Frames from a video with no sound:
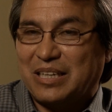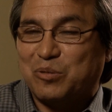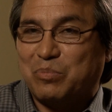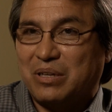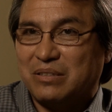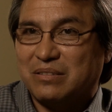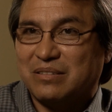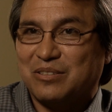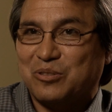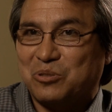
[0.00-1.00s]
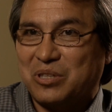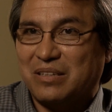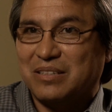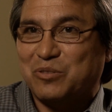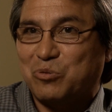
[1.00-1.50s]
anthropologist and
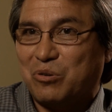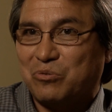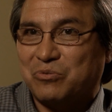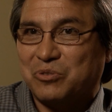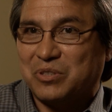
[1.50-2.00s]
sociologist Rodolfo